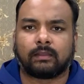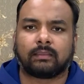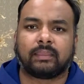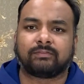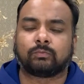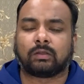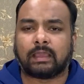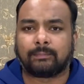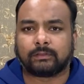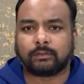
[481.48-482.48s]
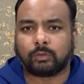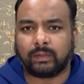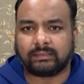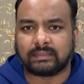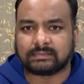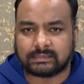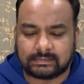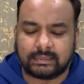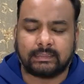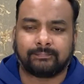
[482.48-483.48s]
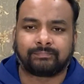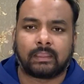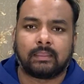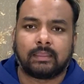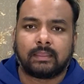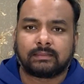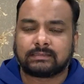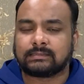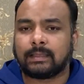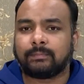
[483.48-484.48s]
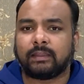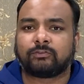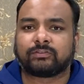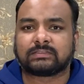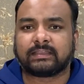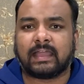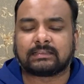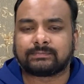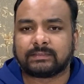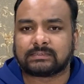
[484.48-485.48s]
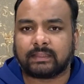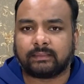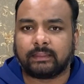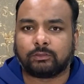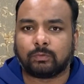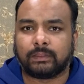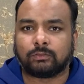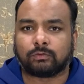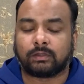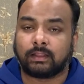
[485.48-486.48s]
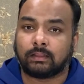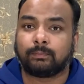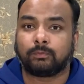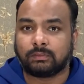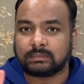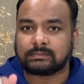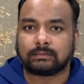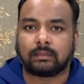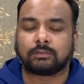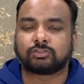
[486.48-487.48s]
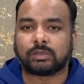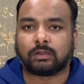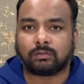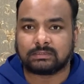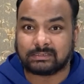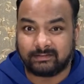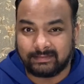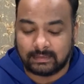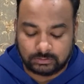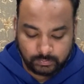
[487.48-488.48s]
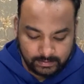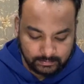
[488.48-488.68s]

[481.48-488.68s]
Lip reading: given what happened in 2016, there's some interesting aspects that need to be noted. And I'll put this chart on the screen as well.